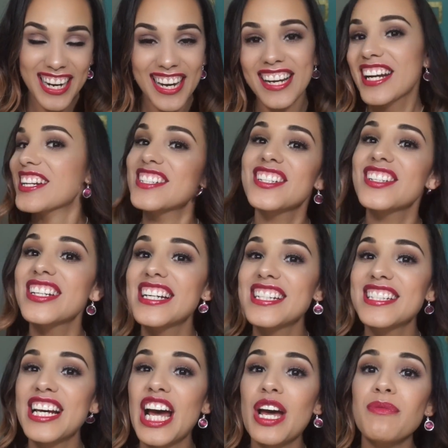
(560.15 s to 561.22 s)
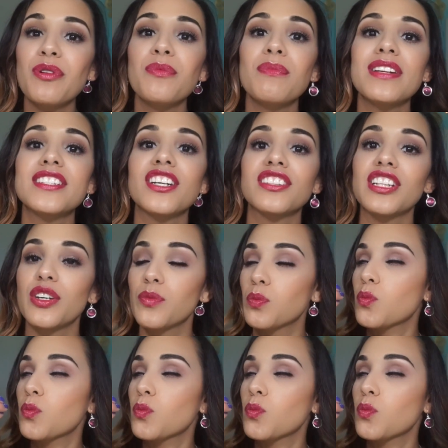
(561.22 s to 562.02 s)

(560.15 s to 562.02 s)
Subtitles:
And until next time, un besote.